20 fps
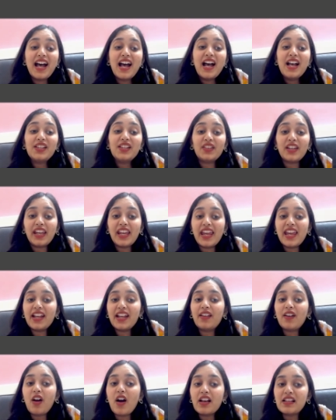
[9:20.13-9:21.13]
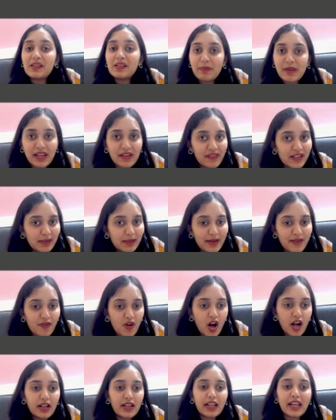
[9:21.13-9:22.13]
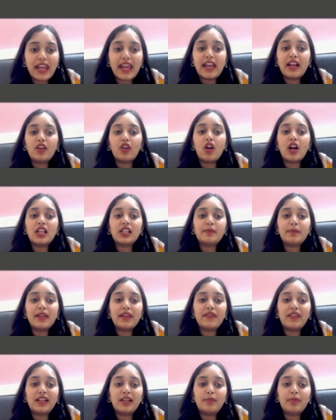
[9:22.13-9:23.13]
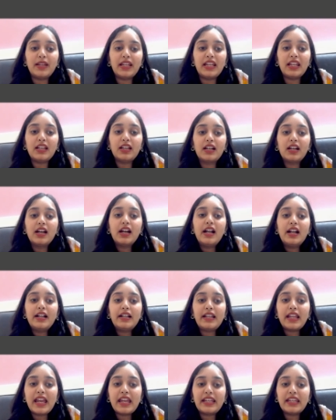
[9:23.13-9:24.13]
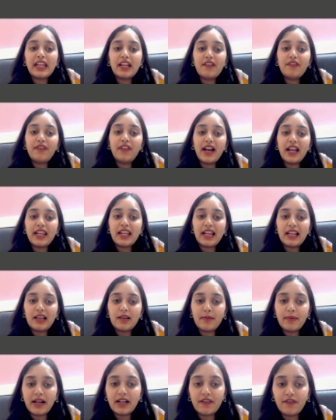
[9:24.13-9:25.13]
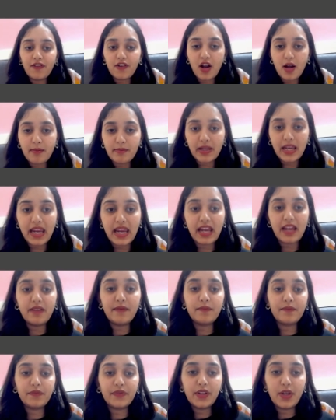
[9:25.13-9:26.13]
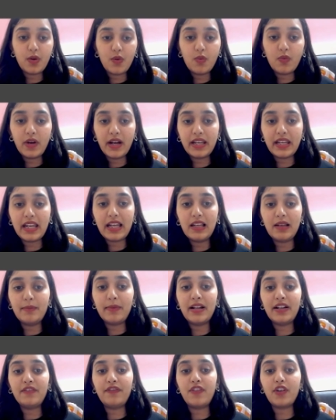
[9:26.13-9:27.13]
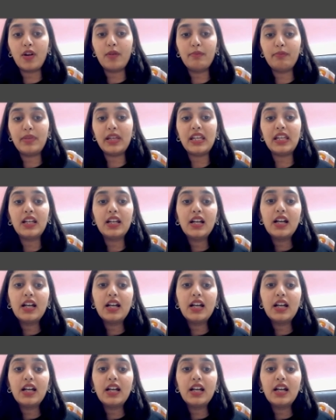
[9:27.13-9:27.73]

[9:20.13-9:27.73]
So, A cross B will be what? A cross B will be taking one element from A, one element from B.